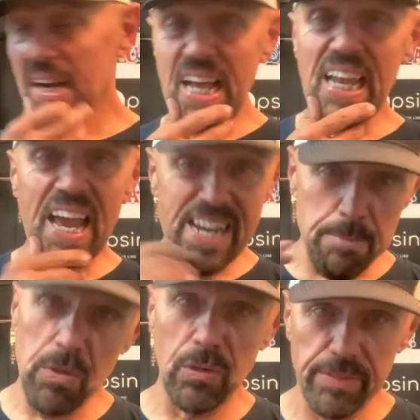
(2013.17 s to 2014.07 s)
I like a
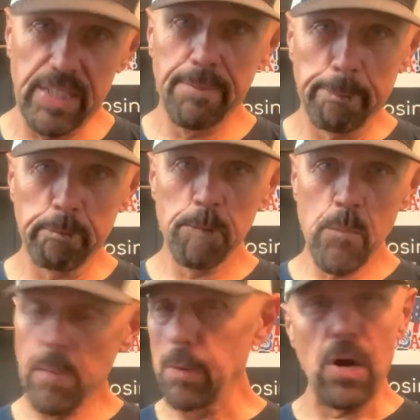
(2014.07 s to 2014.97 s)
movie,
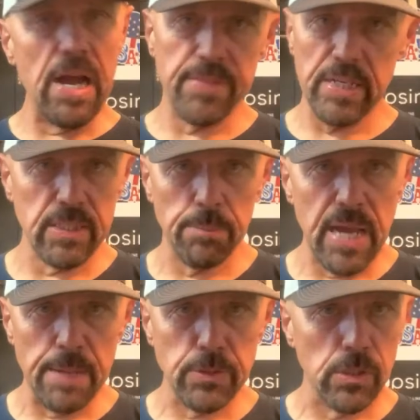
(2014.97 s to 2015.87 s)
my wife thinks I'm
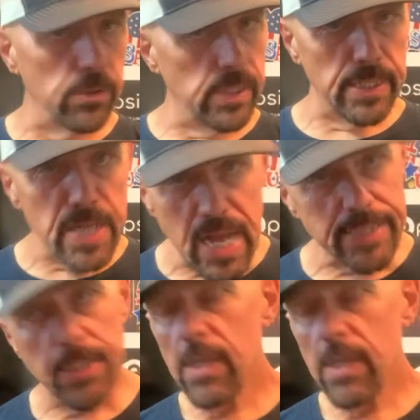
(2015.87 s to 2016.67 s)
absolutely nuts.